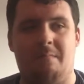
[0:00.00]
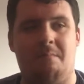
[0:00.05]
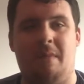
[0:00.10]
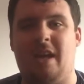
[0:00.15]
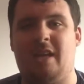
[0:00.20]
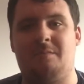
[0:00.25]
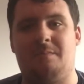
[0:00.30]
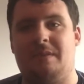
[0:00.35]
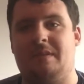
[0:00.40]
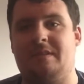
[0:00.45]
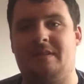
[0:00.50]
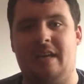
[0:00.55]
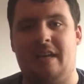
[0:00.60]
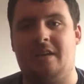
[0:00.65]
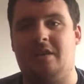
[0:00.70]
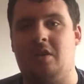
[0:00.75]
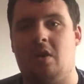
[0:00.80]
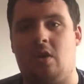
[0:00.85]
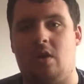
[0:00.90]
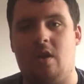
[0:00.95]
makes me
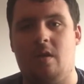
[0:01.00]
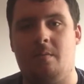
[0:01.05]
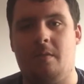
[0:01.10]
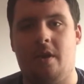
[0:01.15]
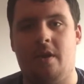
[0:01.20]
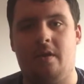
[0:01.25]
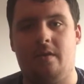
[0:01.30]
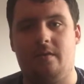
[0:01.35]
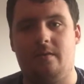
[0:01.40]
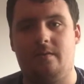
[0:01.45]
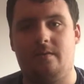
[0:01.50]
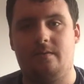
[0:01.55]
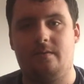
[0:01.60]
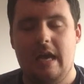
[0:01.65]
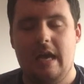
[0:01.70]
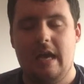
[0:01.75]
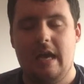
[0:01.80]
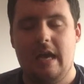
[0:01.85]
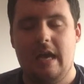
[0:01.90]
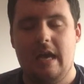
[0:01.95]
sick talking about it.
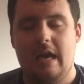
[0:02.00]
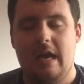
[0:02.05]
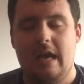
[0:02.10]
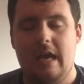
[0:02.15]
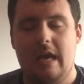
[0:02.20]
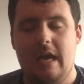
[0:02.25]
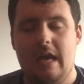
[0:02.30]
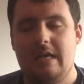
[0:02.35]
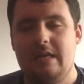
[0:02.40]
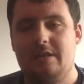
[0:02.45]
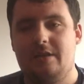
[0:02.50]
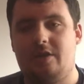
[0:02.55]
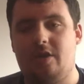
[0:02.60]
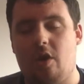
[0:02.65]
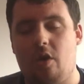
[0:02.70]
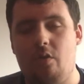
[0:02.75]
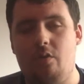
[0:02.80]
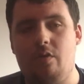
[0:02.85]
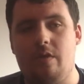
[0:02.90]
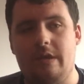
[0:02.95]

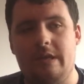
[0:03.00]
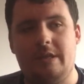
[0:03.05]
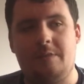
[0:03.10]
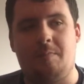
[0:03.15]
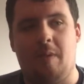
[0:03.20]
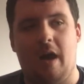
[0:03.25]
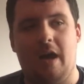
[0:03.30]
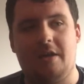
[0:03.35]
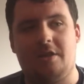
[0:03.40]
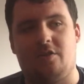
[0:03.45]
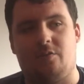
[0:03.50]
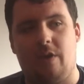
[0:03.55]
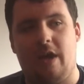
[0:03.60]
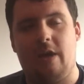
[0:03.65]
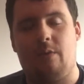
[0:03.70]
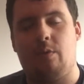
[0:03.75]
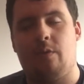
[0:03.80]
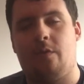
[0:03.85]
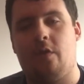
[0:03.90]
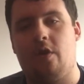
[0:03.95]
So, this past
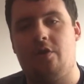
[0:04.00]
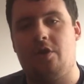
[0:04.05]
week, we've